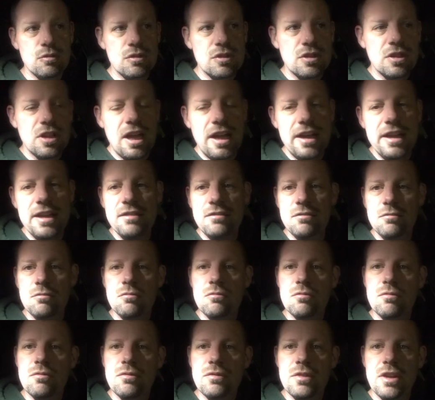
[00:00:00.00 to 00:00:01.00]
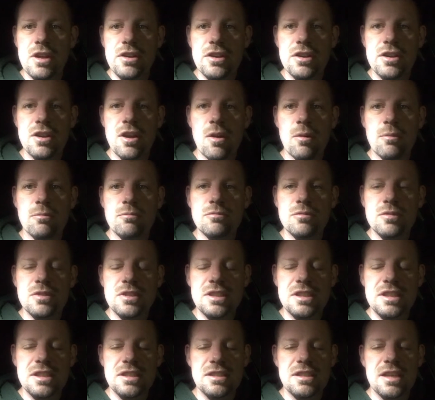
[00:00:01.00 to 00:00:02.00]
client, there you go.
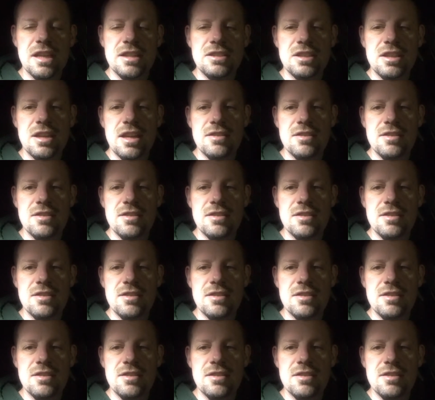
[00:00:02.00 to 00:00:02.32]
Can catch